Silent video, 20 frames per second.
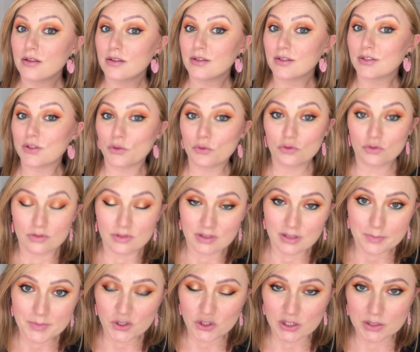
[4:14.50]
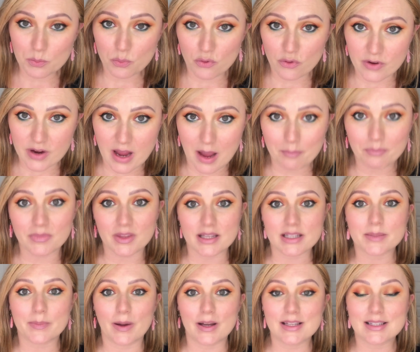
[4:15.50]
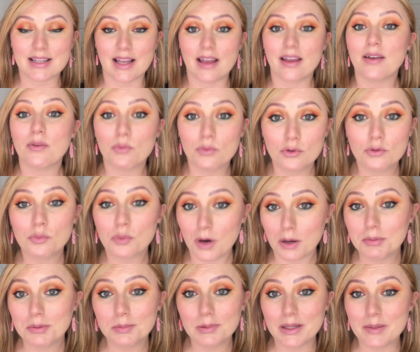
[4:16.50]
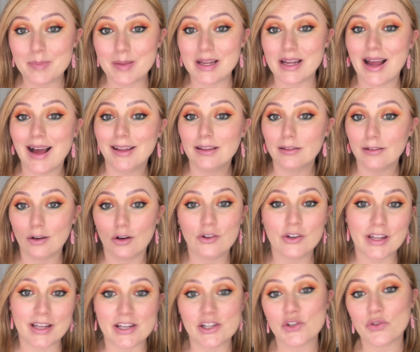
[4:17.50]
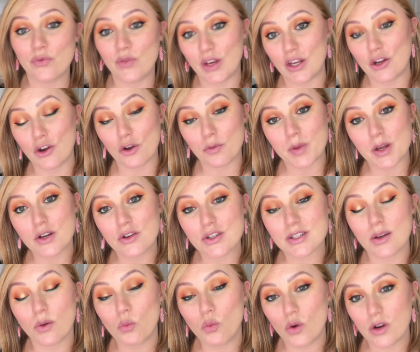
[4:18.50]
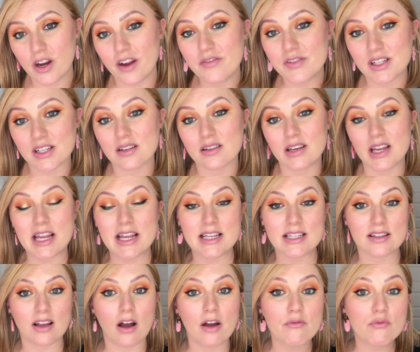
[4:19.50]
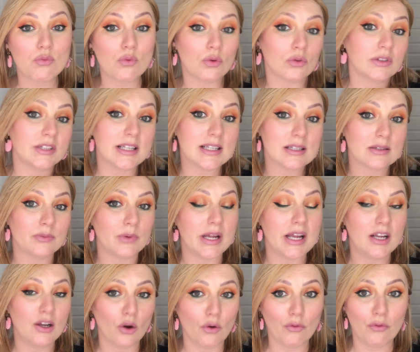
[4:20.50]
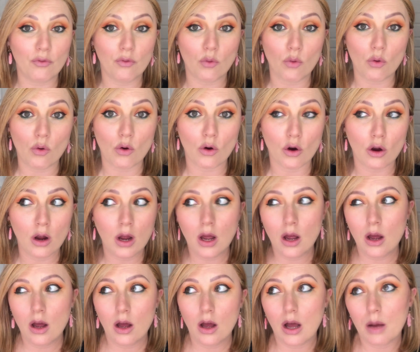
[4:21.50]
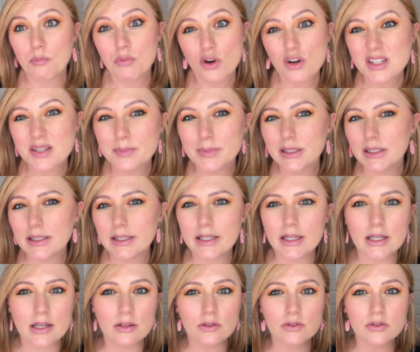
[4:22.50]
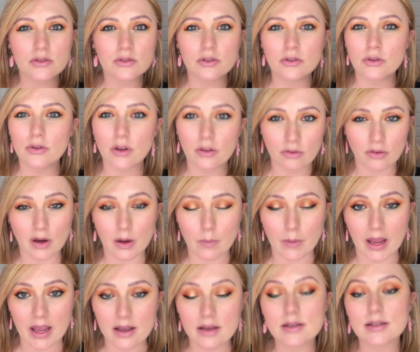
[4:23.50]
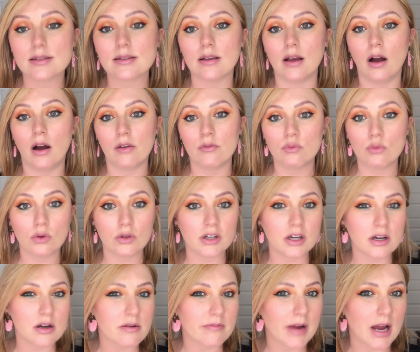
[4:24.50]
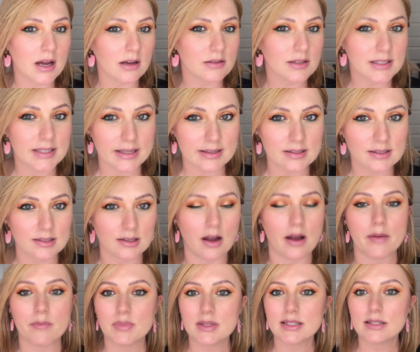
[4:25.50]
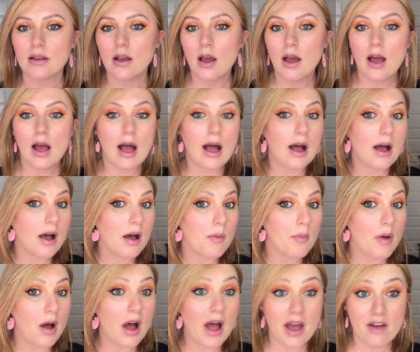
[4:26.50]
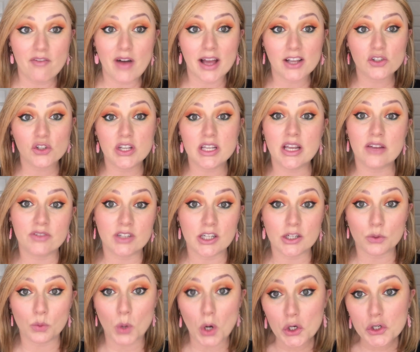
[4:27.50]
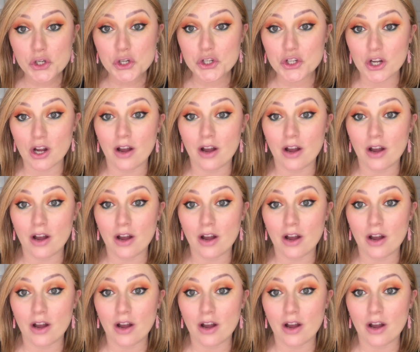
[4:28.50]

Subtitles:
So let me just preempt this by saying it will probably be a longish video because what I've done is I've worn this wig for approximately 2 to 3 weeks. I've worn it around 6 times. I have actually given it a wash.